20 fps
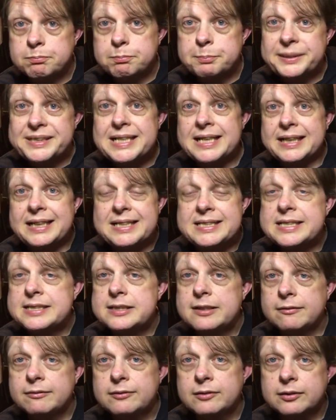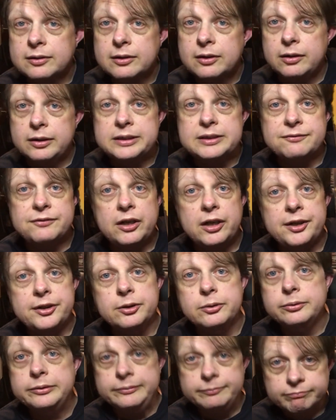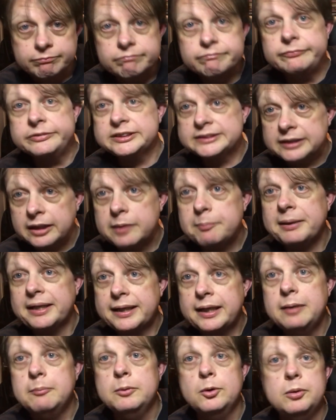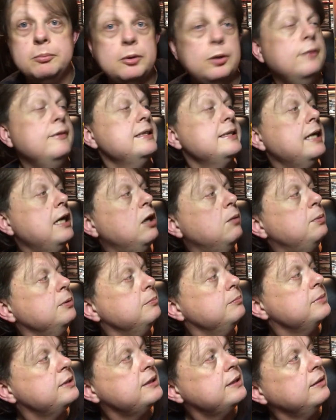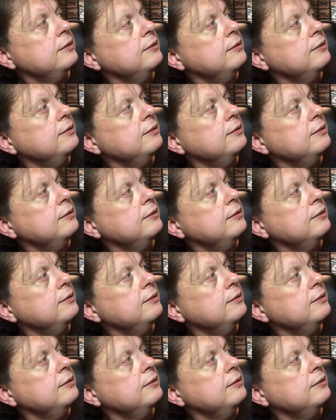particularly since I've got into vinyl, started picking up more and more of his albums,